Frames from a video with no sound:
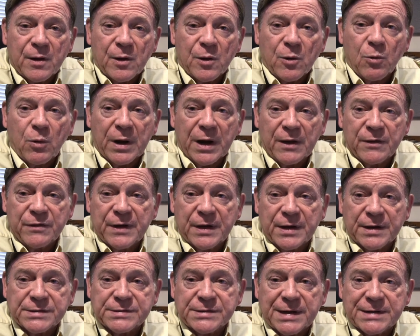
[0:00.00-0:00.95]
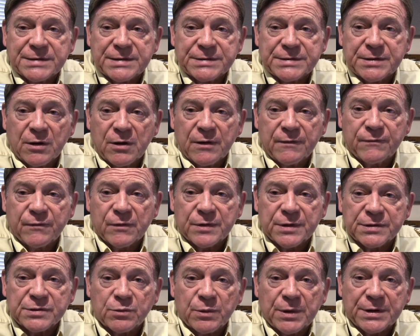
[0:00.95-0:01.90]
what I think is necessary for the
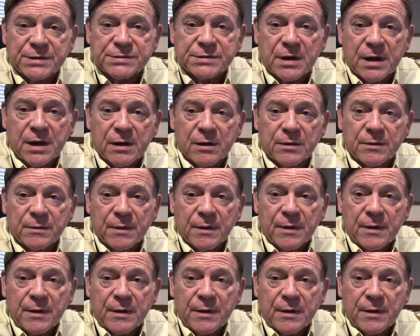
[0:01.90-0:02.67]
swing style.